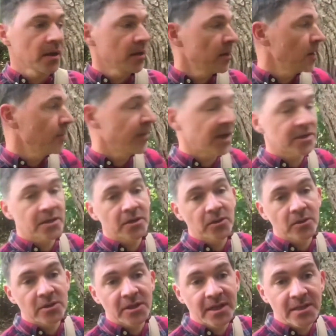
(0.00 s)
the
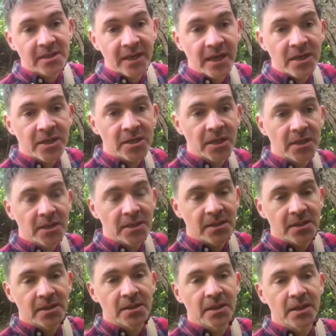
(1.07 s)
imaginal
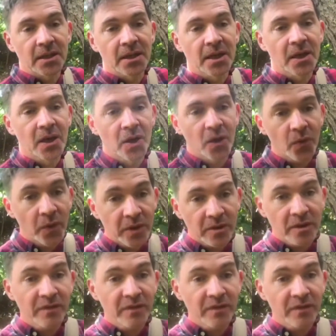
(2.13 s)
sensations with the